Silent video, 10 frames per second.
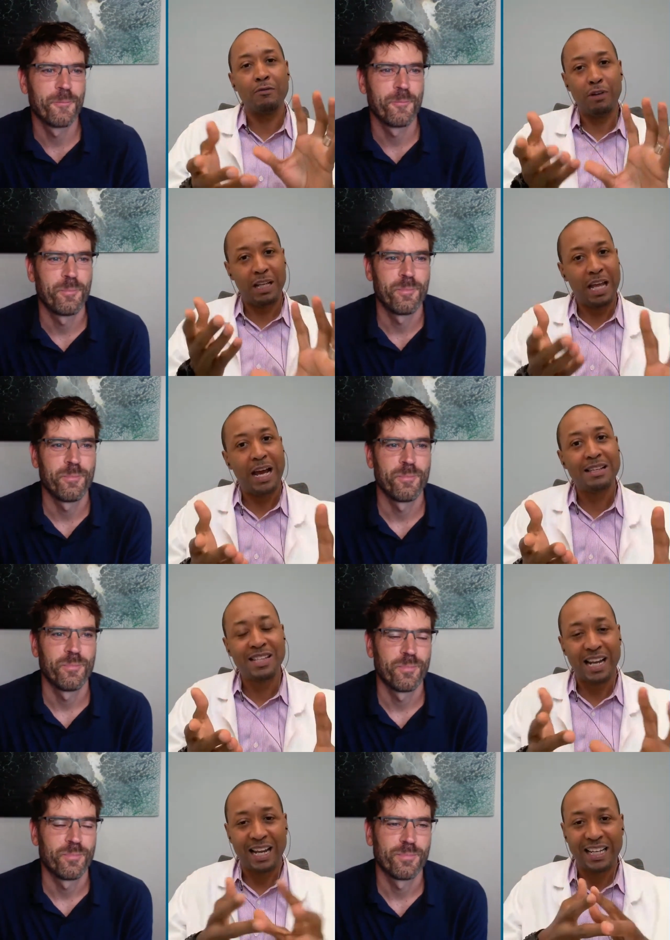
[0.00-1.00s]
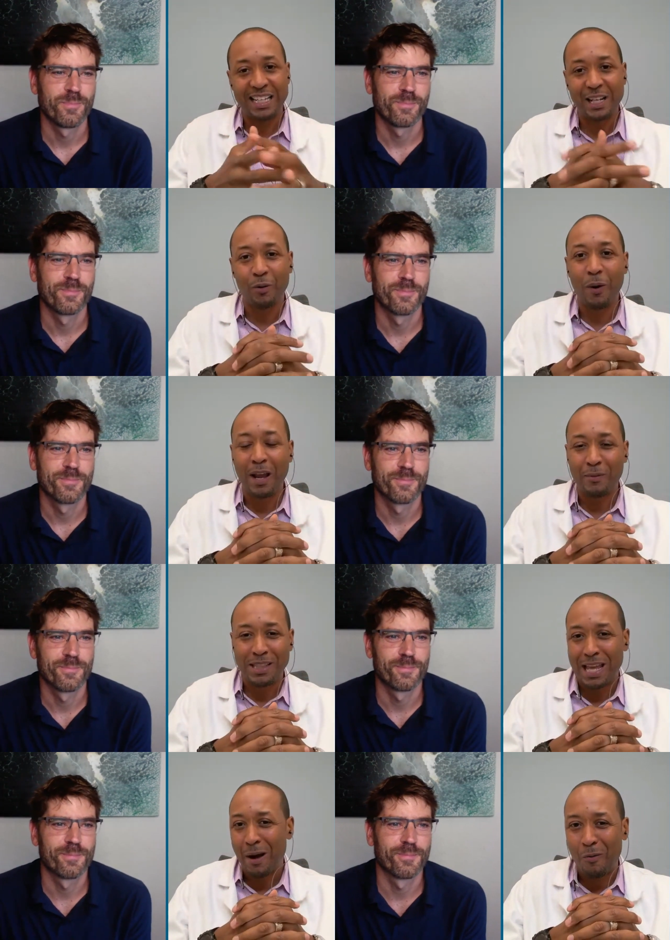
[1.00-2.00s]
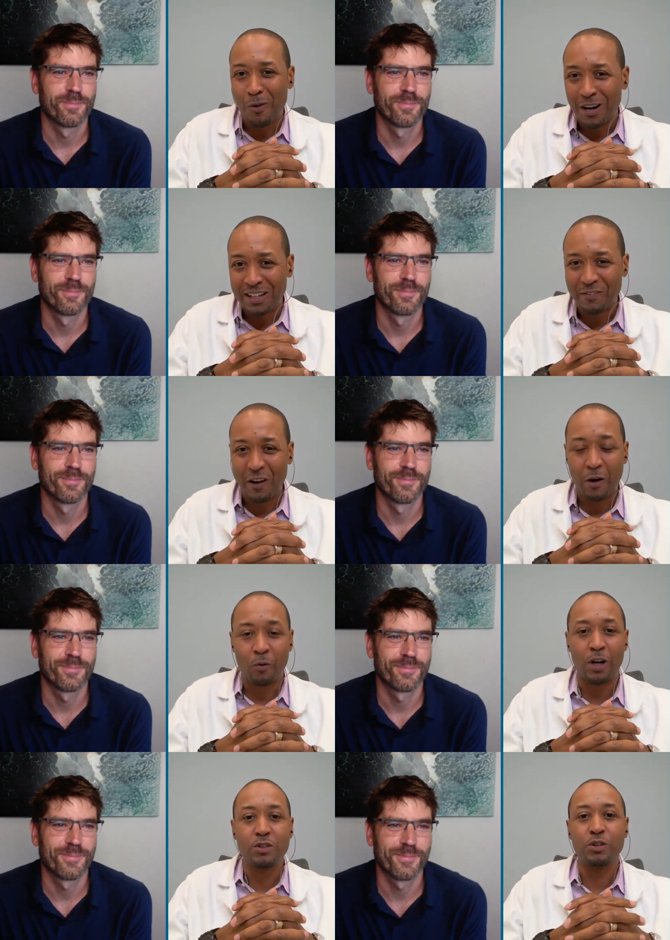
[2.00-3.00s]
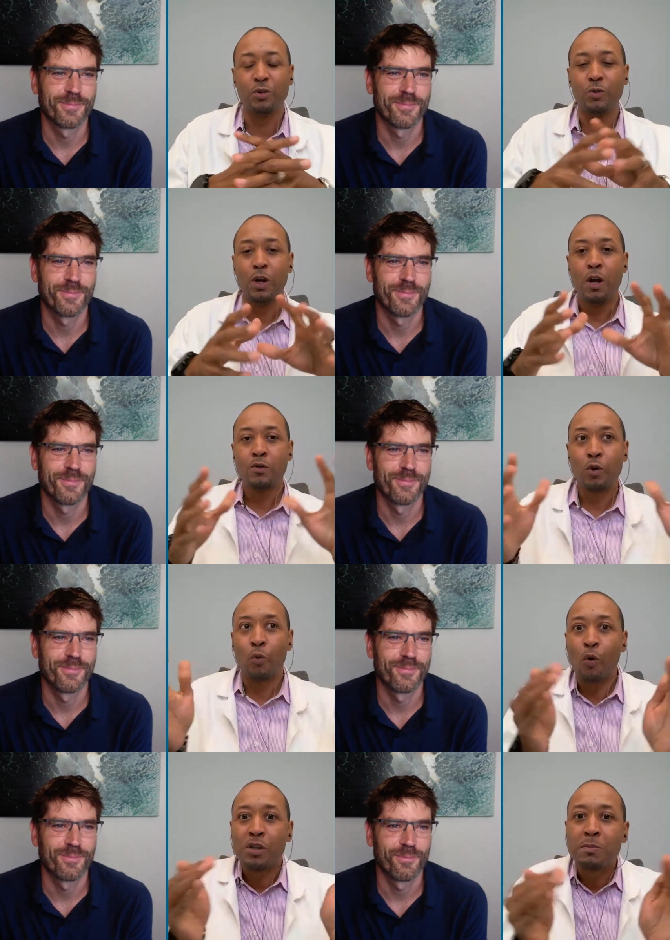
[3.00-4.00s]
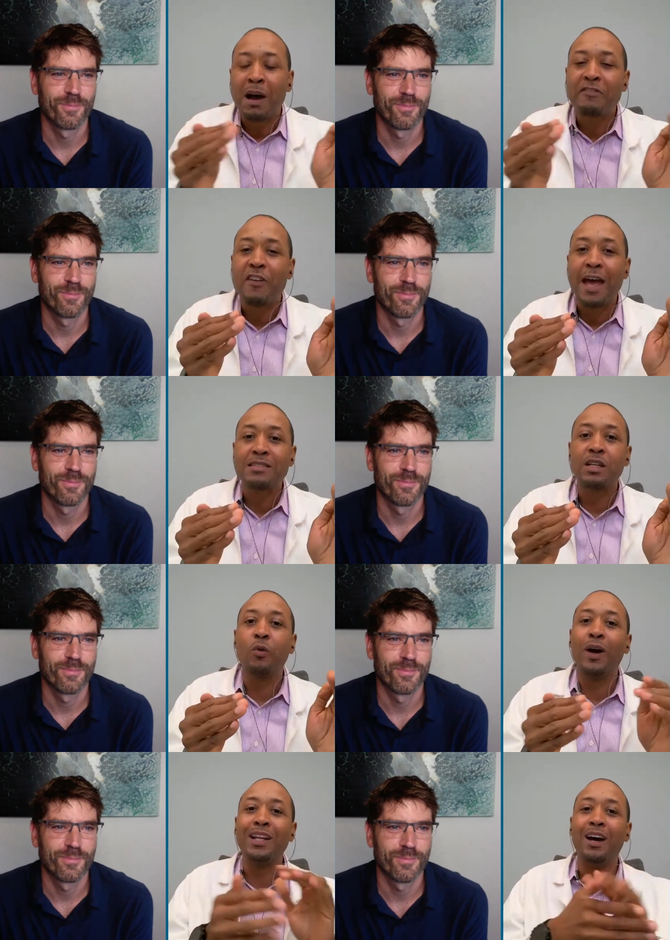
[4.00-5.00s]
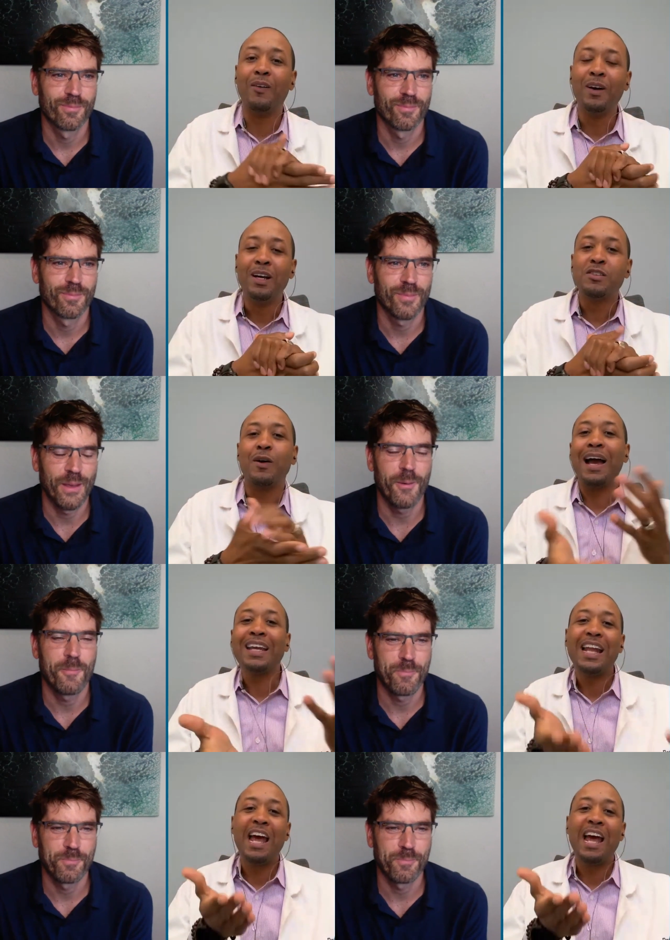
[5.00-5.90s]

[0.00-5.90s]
Speaker 1: realize that I can get away with that one if I want to towards my fasting window. So yeah. I can